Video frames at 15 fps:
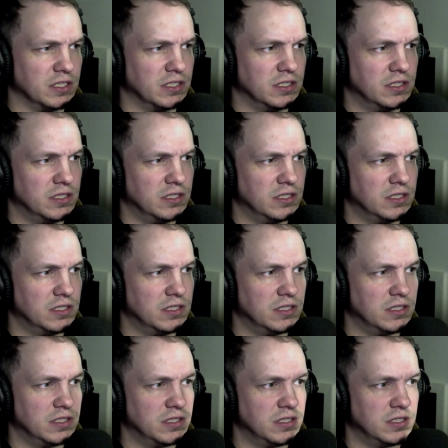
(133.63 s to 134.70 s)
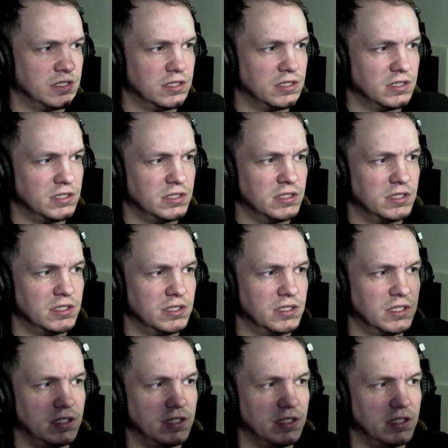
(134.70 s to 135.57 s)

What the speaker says: (no one is talking)